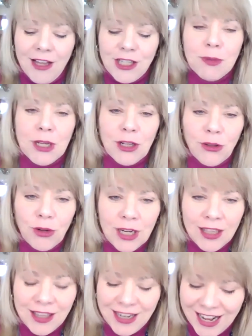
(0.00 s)
to be included
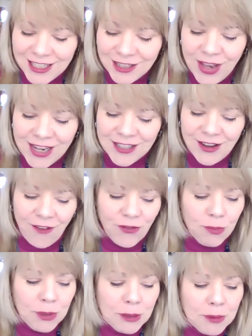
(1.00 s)
in the next phase of
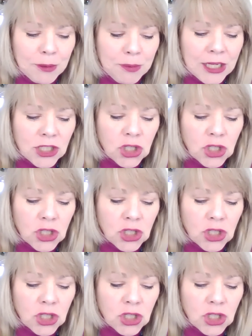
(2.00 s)
the PPP.